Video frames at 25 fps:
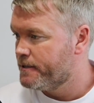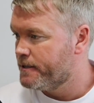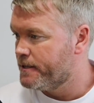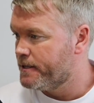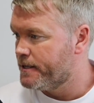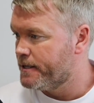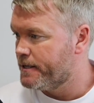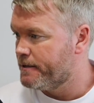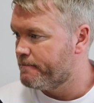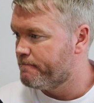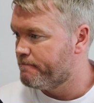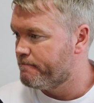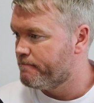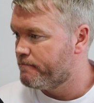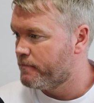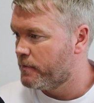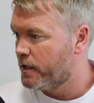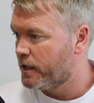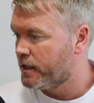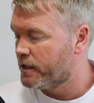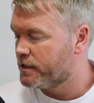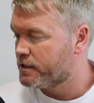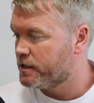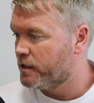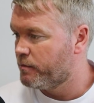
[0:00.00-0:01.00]
And
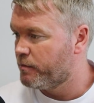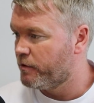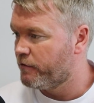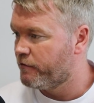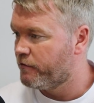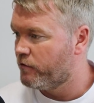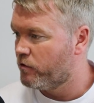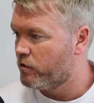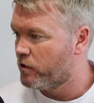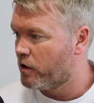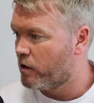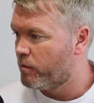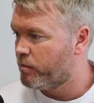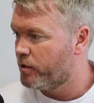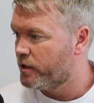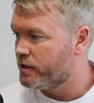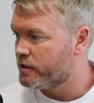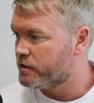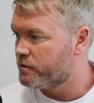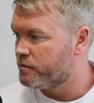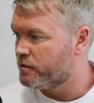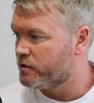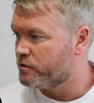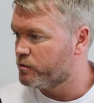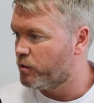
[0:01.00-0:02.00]
like I said before, our
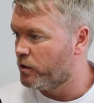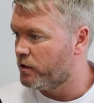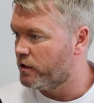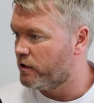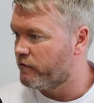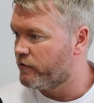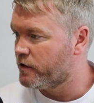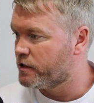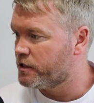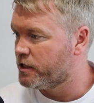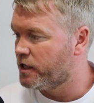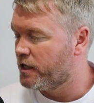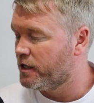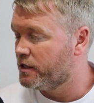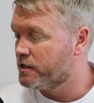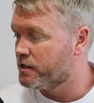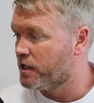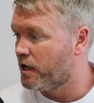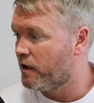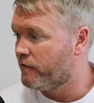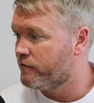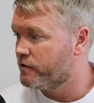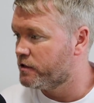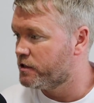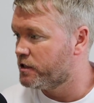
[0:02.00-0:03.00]
principles will never change and
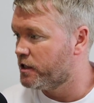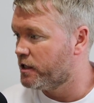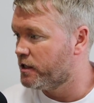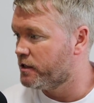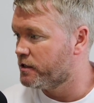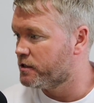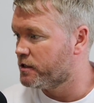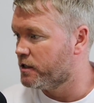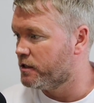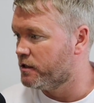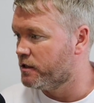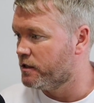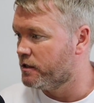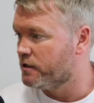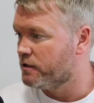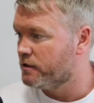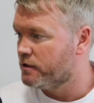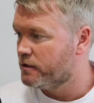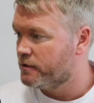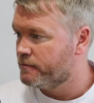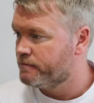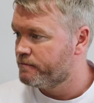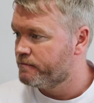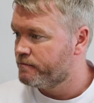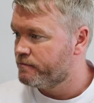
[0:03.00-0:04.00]
haven't changed in the
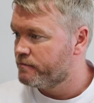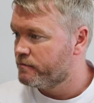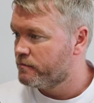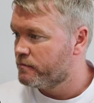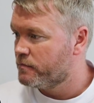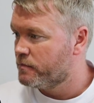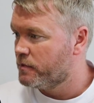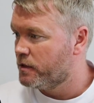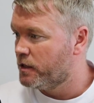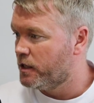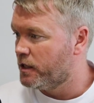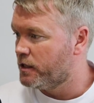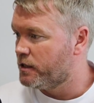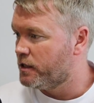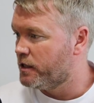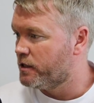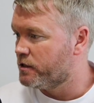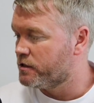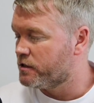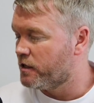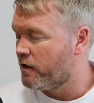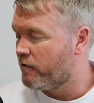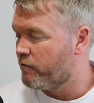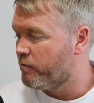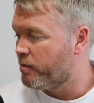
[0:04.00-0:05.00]
8
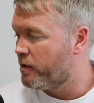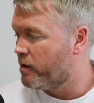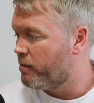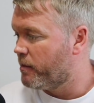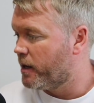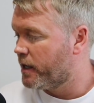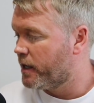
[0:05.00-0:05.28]
years that I've been a